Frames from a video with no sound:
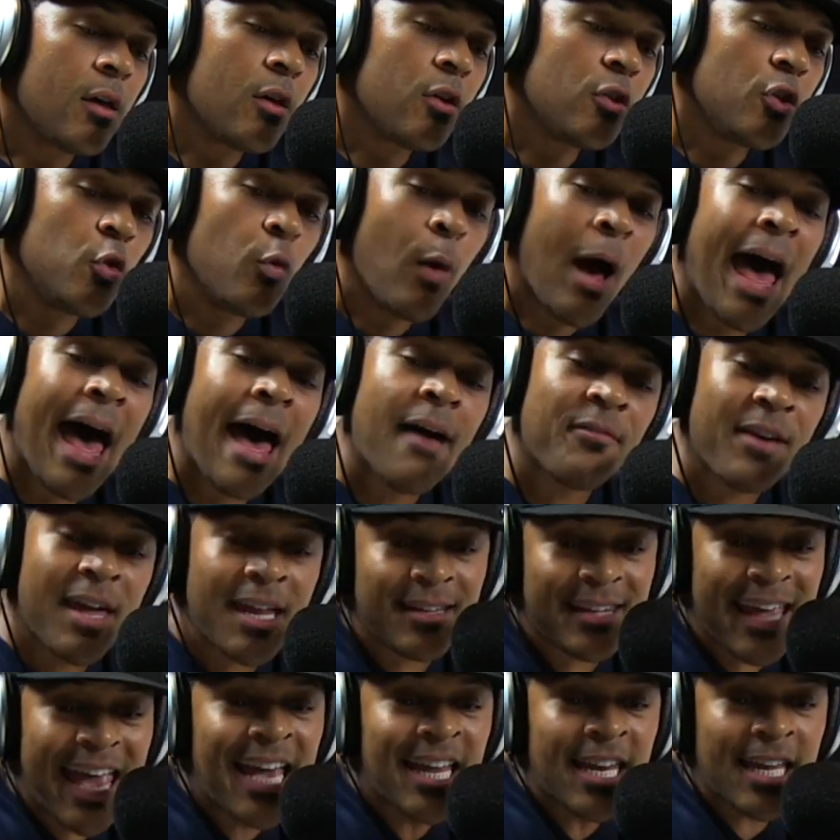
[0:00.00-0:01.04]
You have a
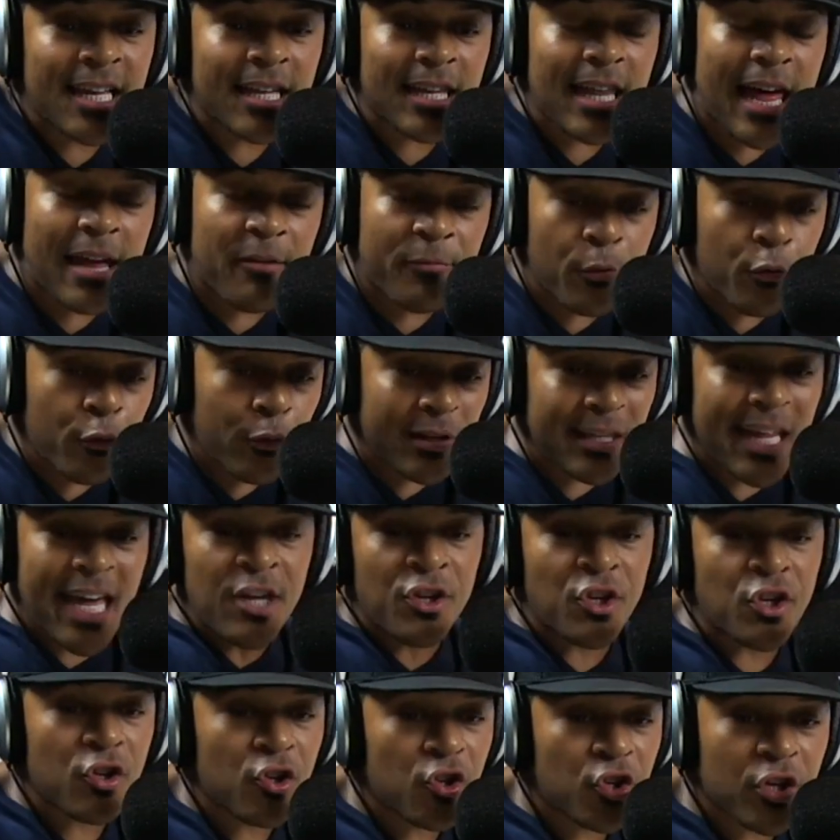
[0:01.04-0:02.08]
dating life, a
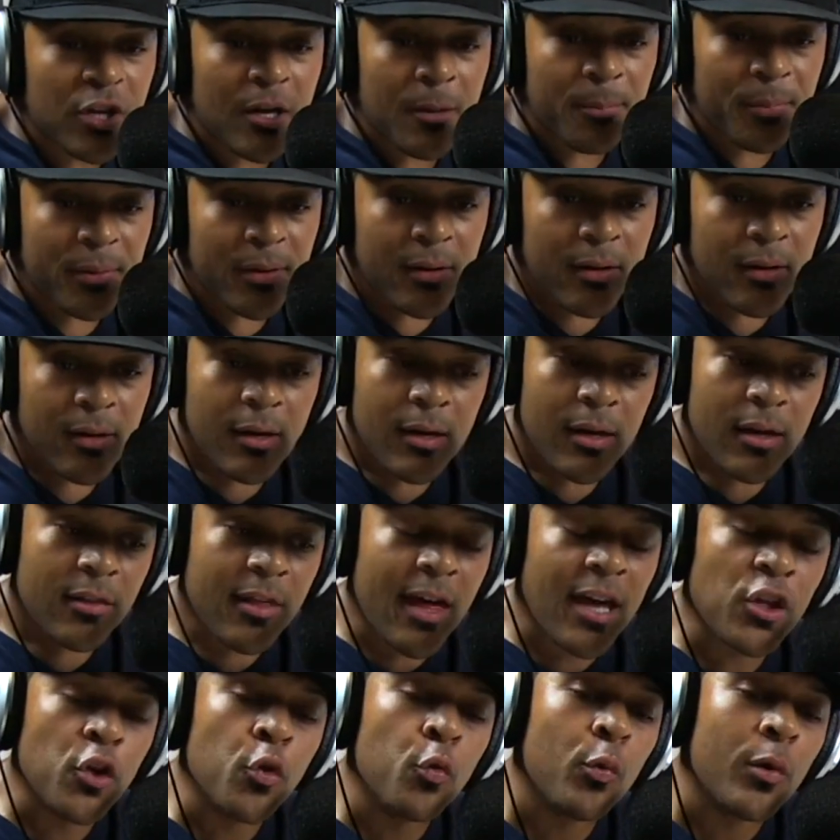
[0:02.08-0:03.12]
relationship
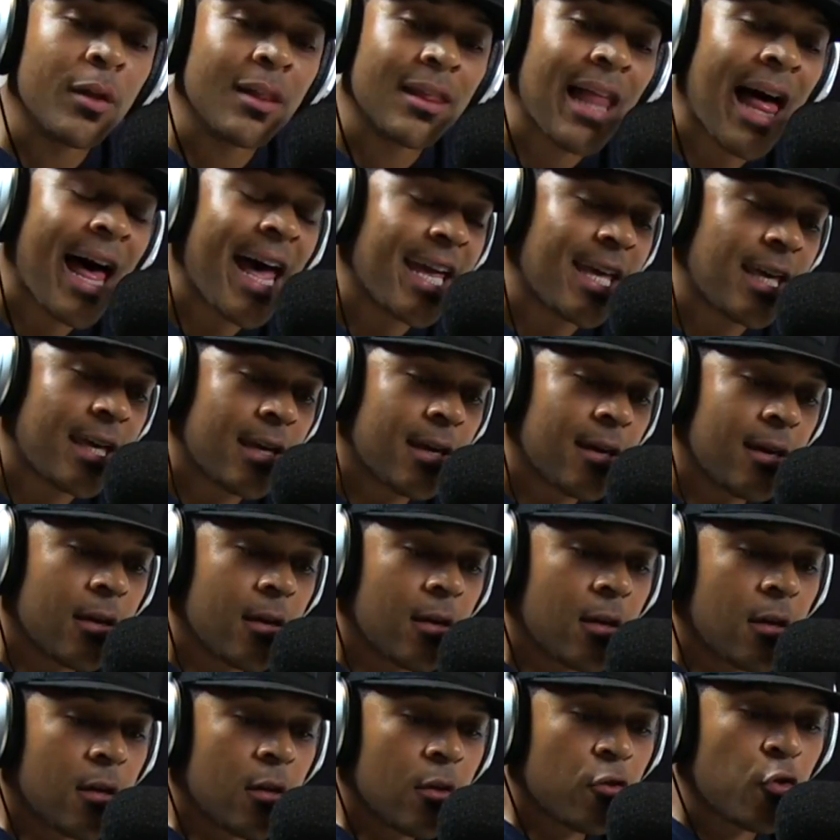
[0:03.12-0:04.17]
that you would like
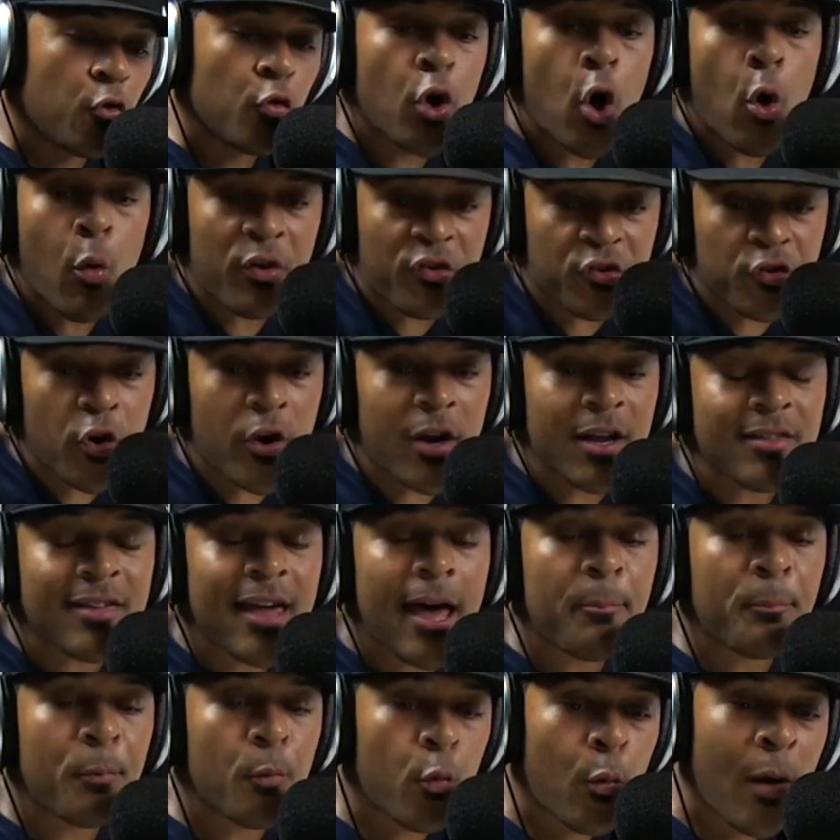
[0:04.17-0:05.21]
to go a certain
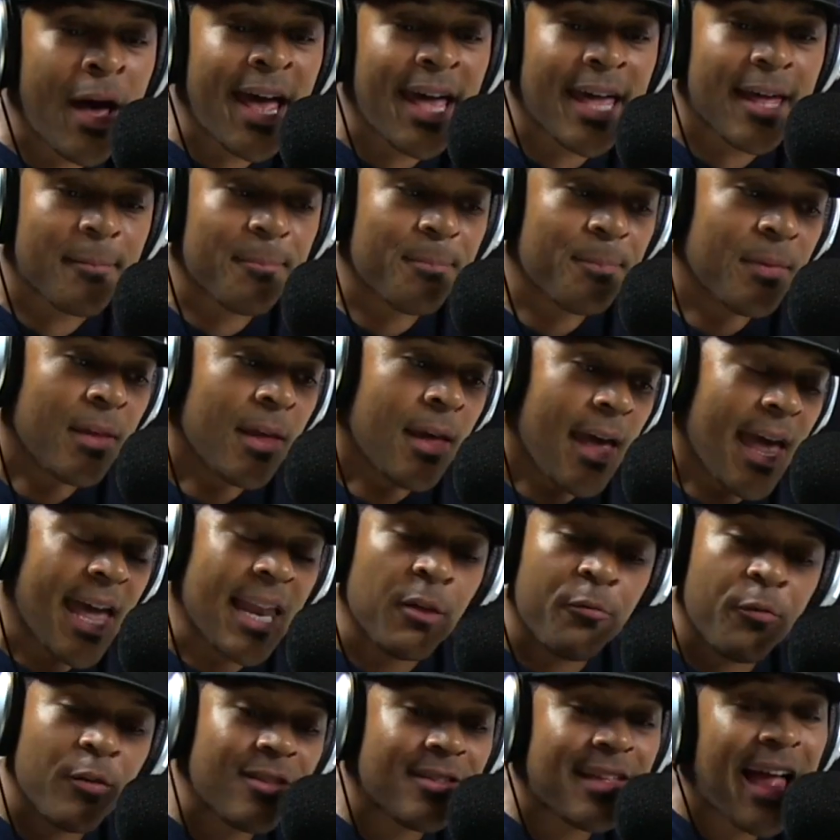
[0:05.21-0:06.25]
type of way. And
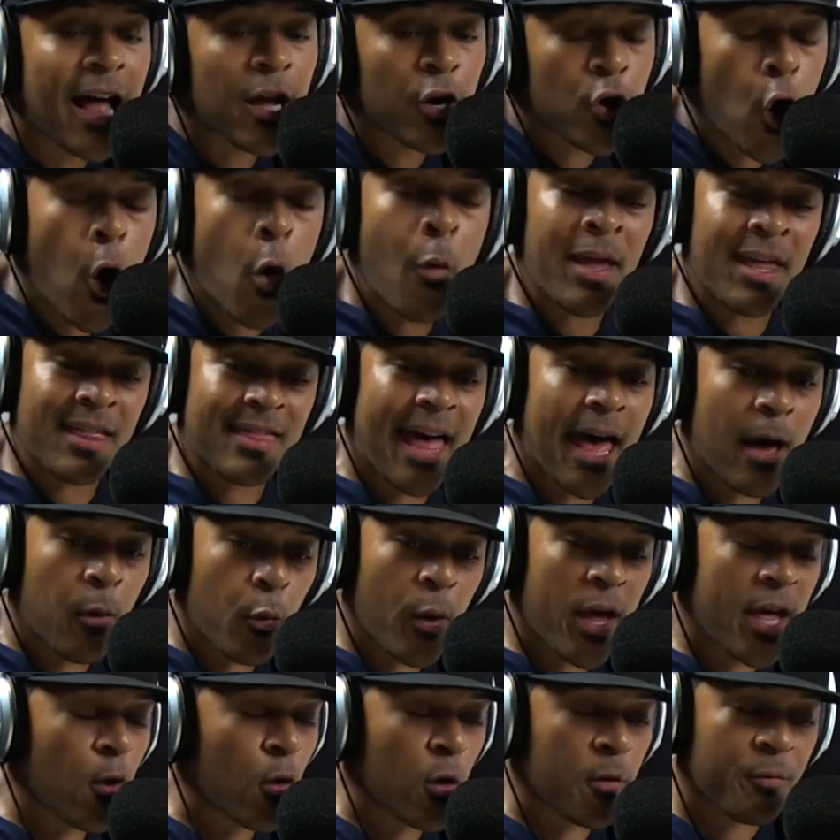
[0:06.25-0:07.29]
if it's not going that
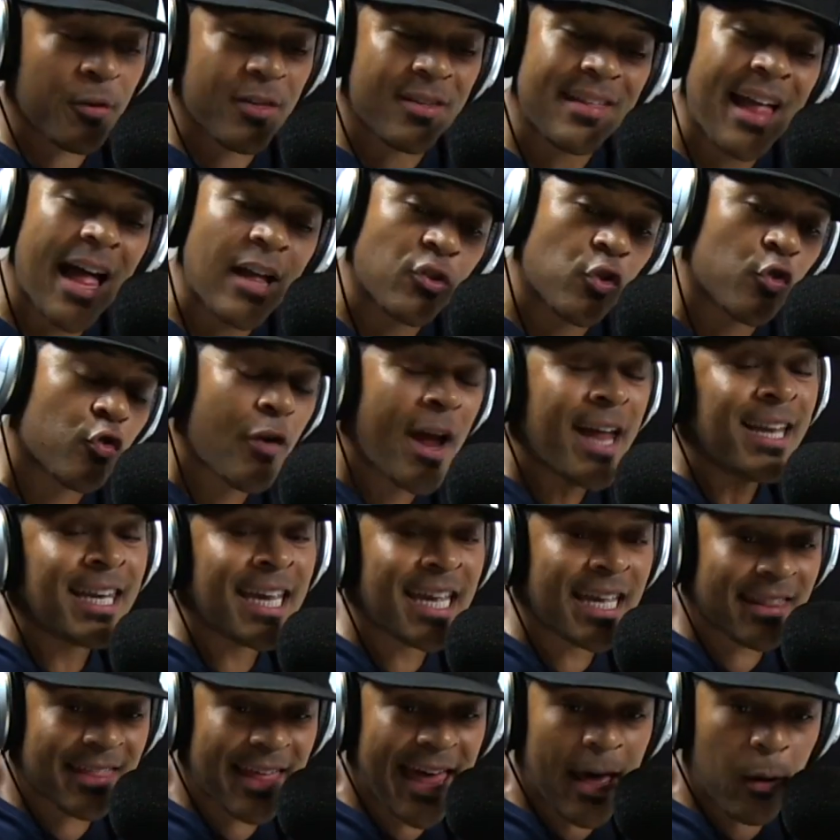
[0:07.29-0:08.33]
way, or if it's not
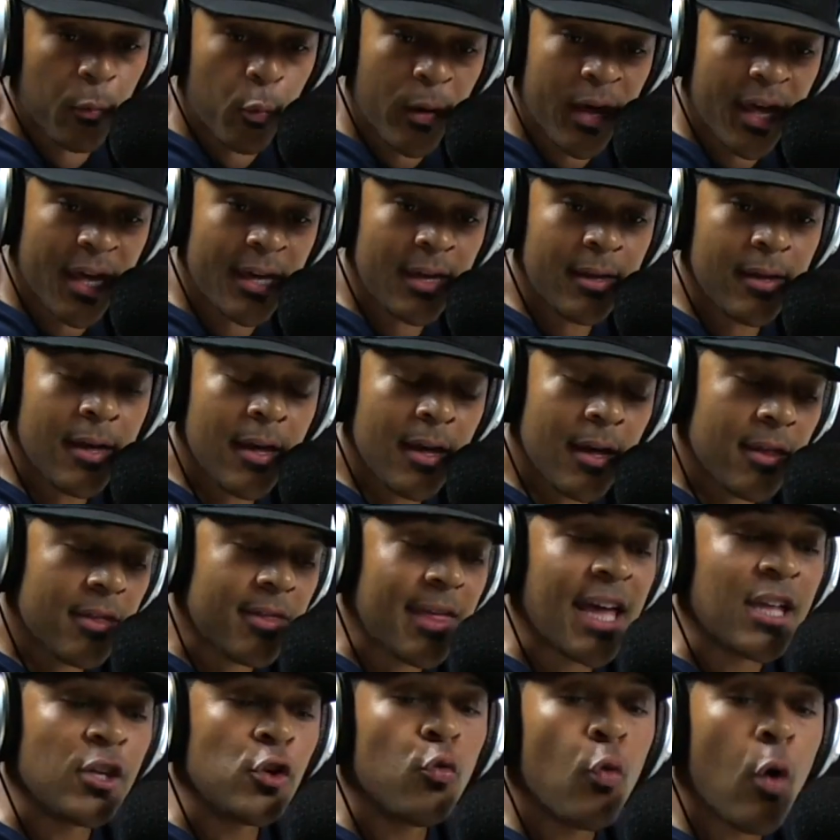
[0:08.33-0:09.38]
trending that way,
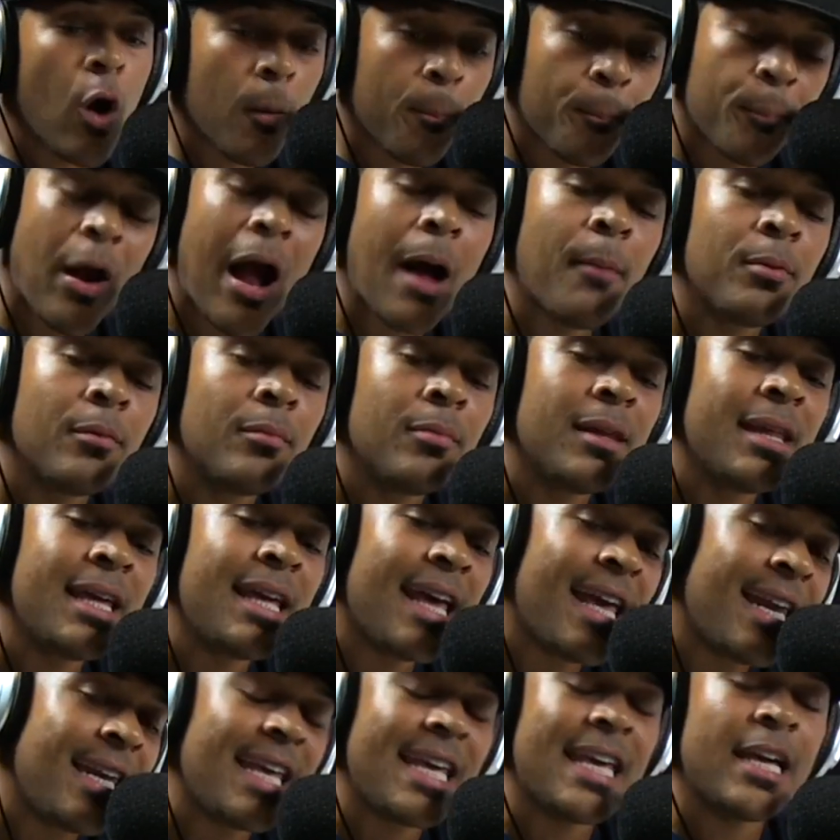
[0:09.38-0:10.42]
then you are
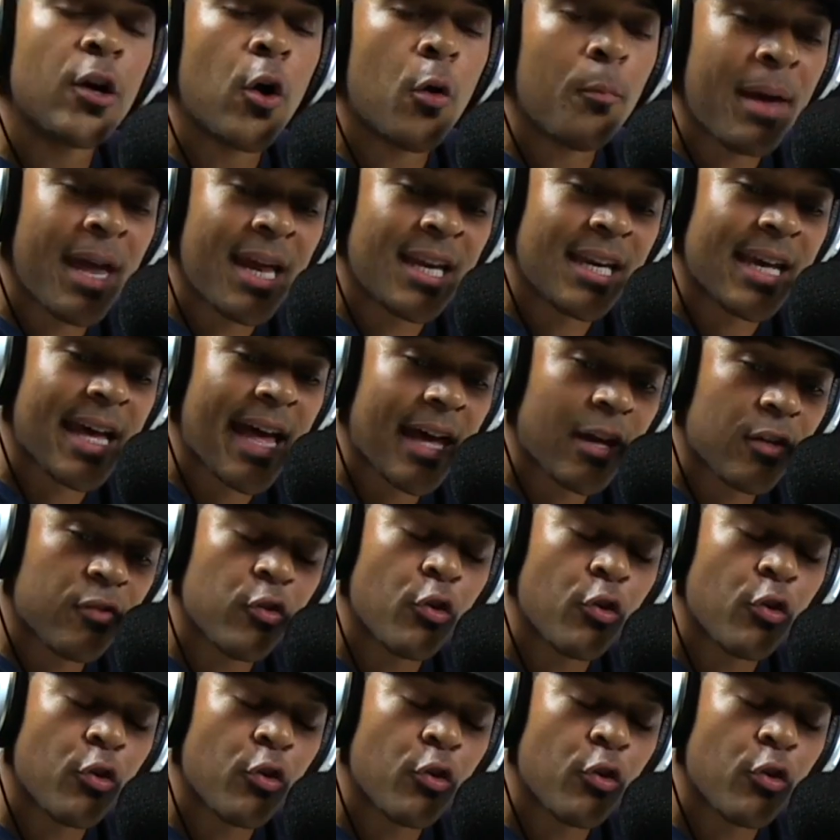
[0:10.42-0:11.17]
probably an egomaniac.